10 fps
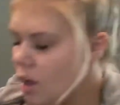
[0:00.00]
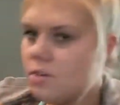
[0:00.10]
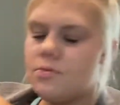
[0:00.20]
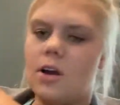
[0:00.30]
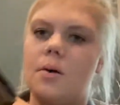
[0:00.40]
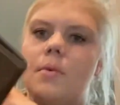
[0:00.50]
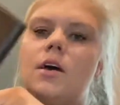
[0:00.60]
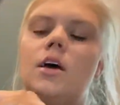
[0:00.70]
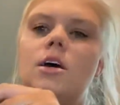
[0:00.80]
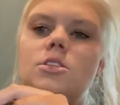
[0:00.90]
from
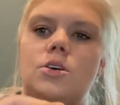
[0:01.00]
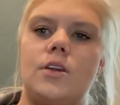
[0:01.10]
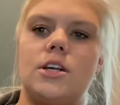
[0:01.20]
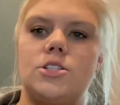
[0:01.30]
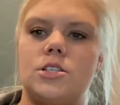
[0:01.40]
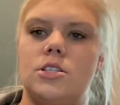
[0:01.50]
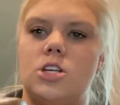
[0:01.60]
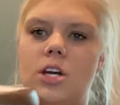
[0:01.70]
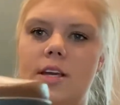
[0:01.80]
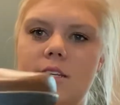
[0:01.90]
donations
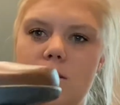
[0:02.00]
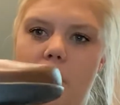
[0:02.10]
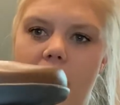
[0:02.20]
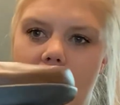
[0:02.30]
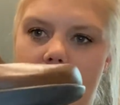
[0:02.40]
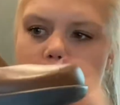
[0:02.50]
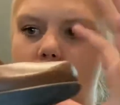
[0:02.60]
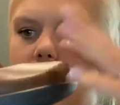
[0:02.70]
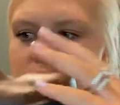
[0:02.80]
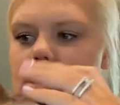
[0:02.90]
are these bad
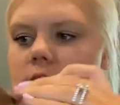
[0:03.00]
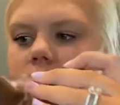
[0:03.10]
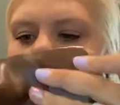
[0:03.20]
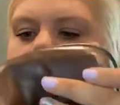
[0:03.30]
boys.